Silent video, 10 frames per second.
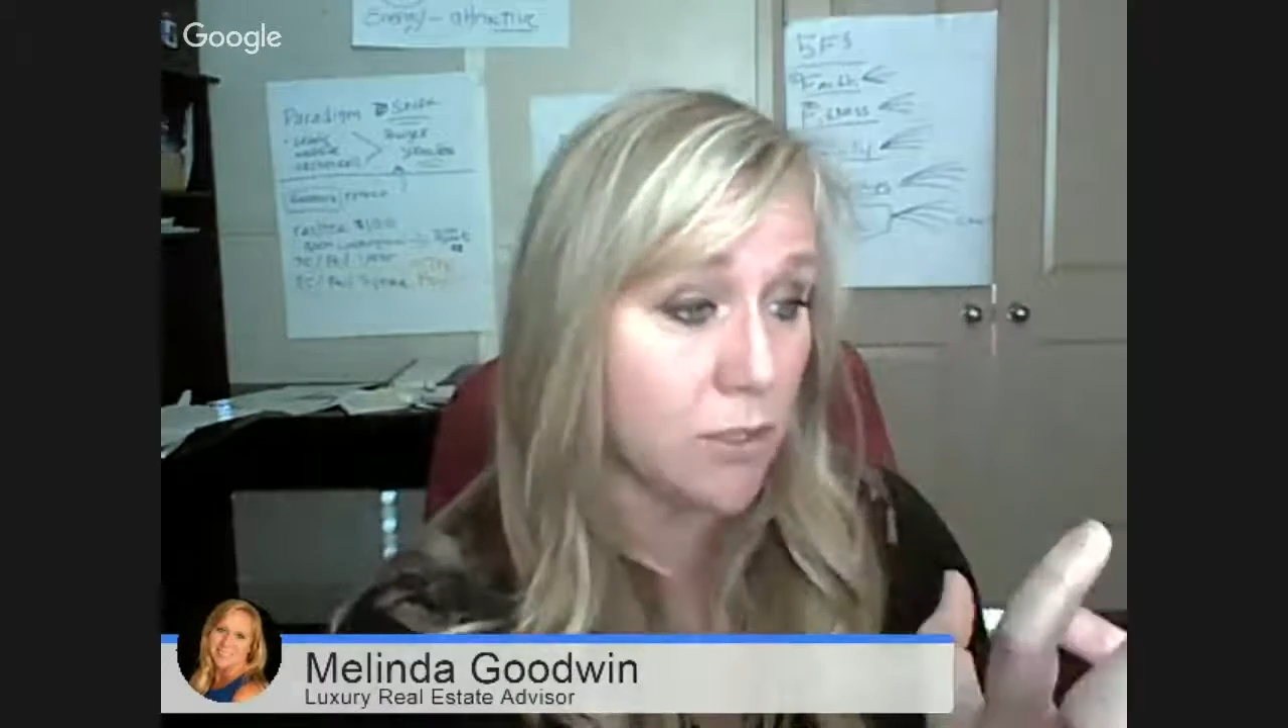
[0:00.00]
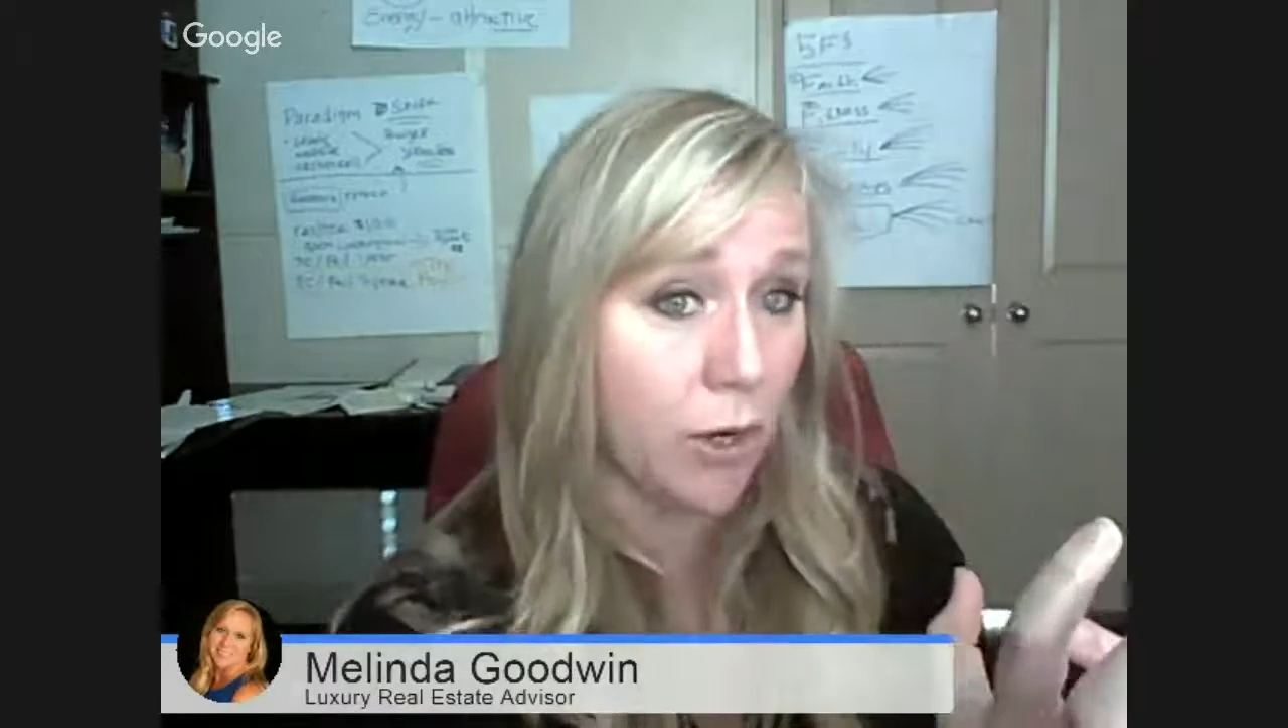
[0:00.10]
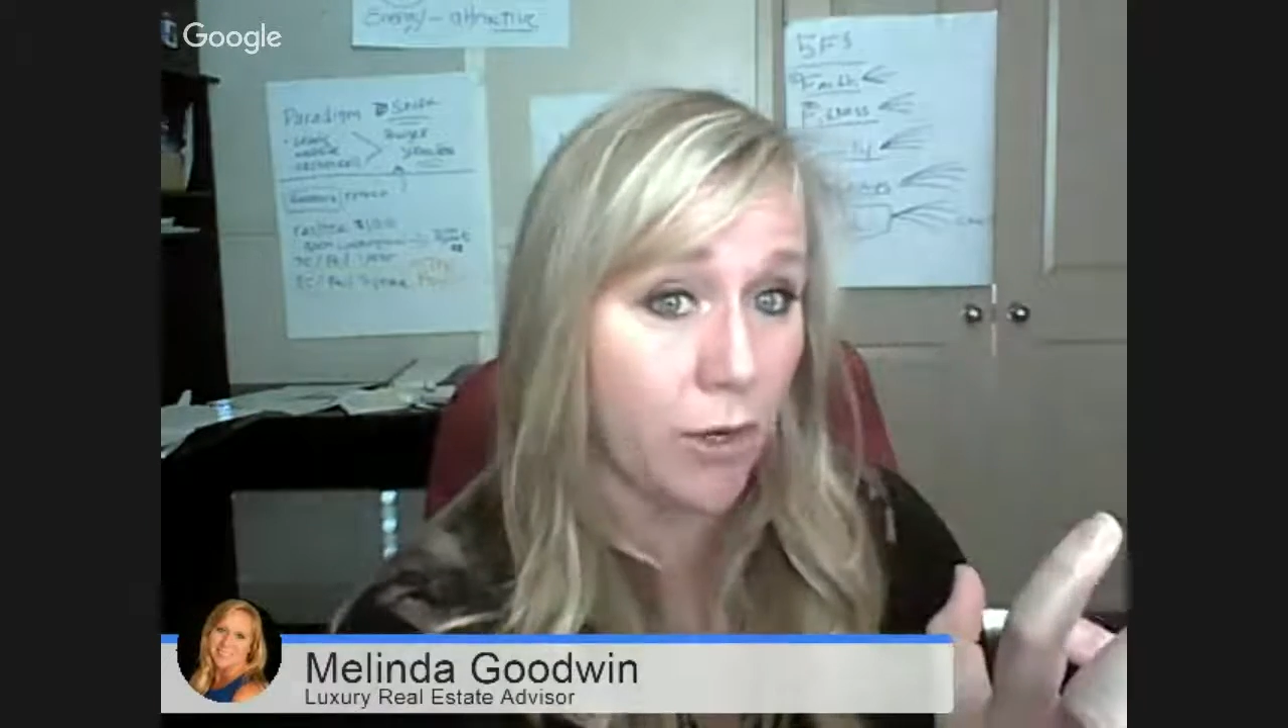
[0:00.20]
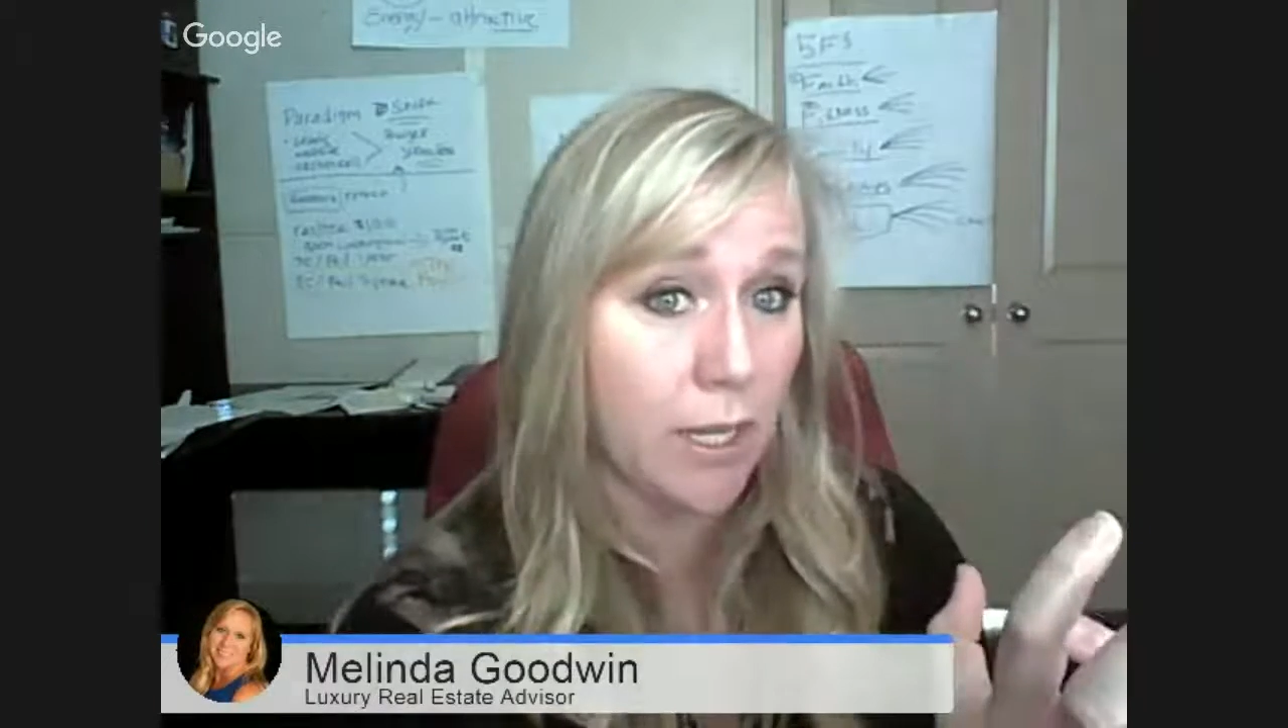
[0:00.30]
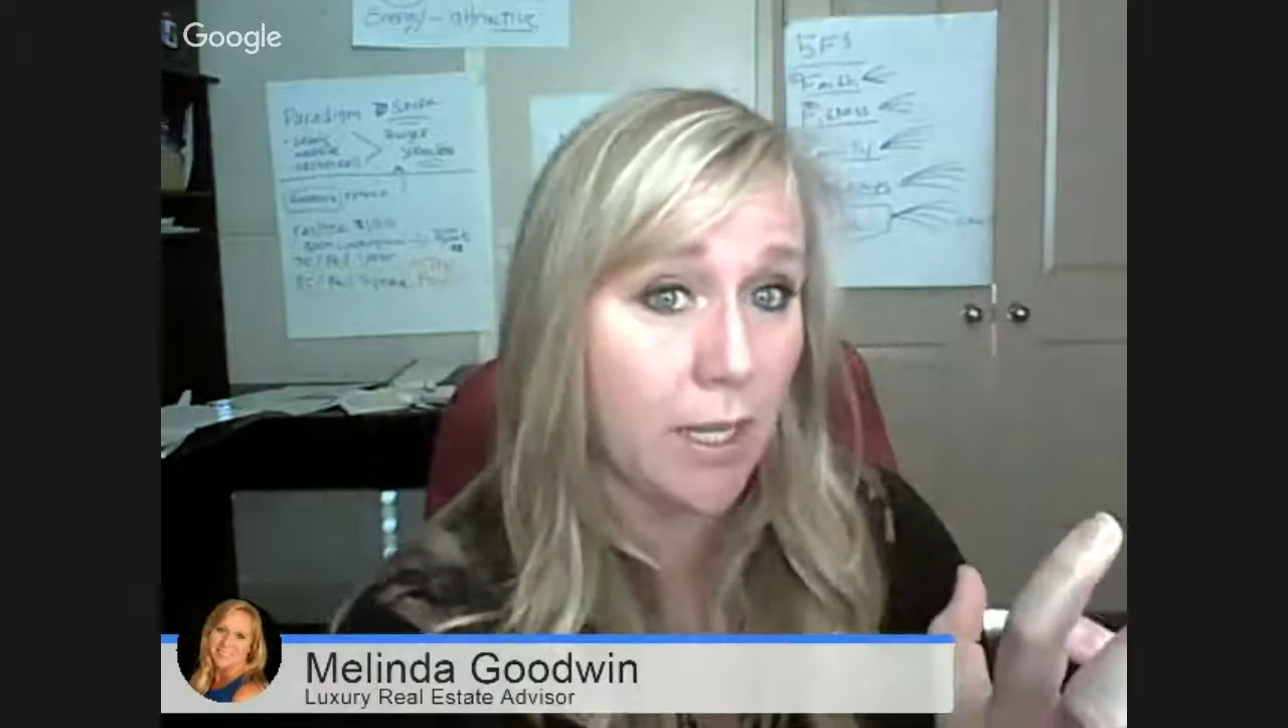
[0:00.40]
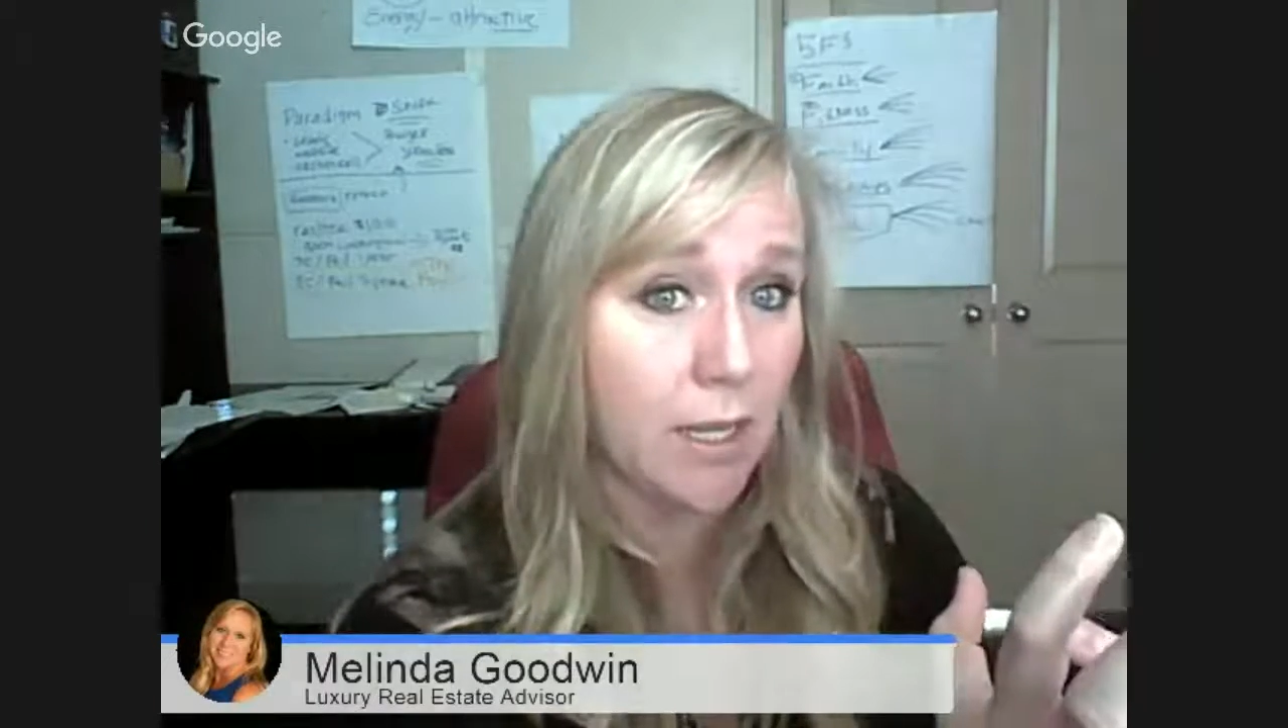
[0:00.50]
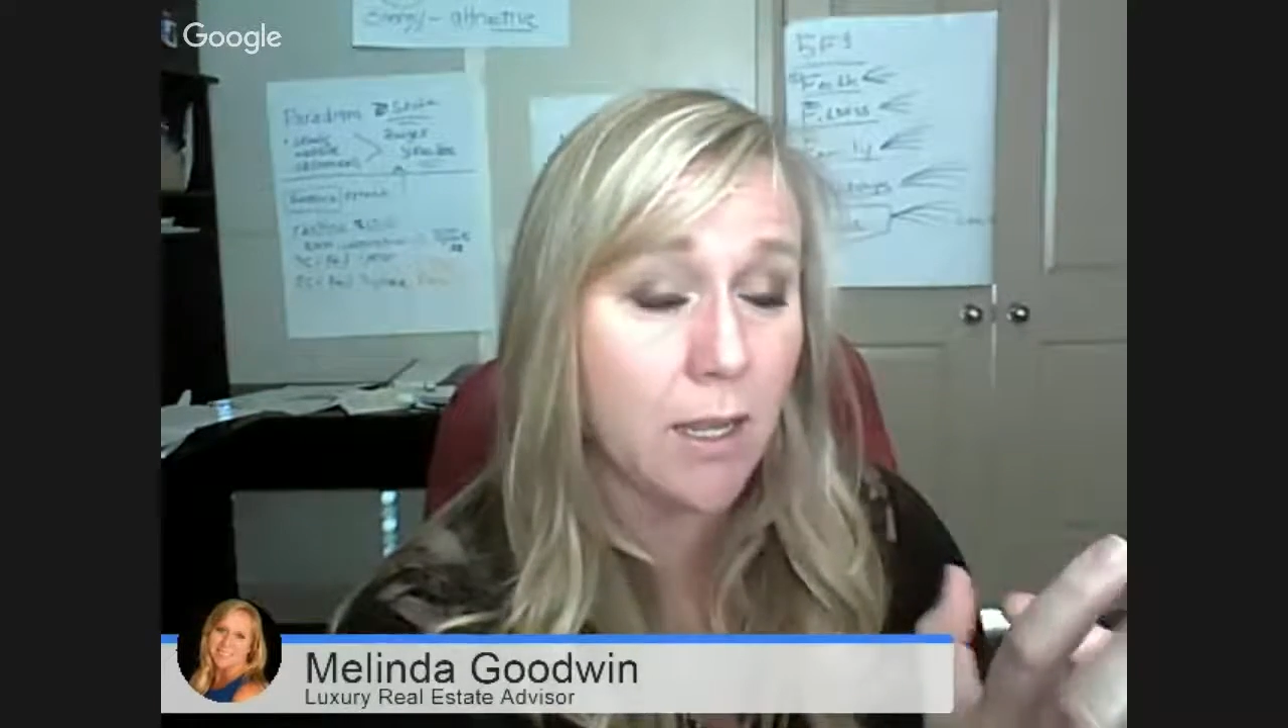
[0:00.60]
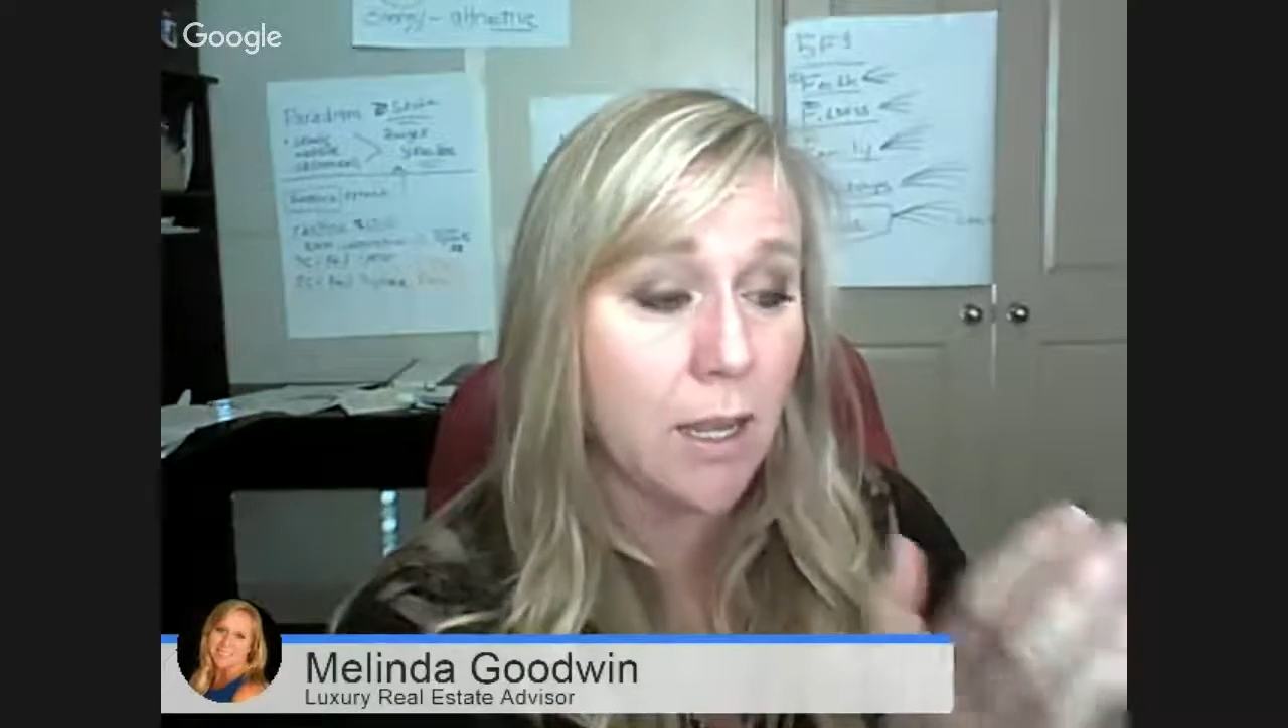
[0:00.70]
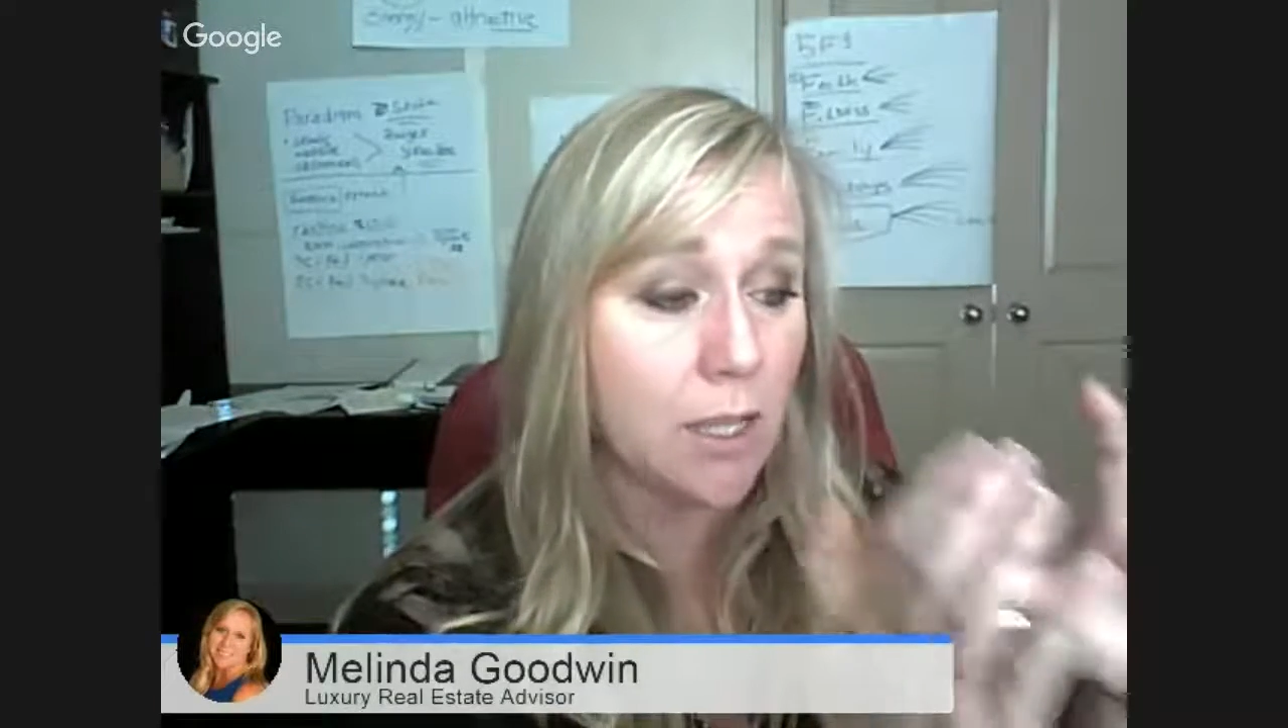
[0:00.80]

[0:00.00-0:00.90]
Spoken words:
target,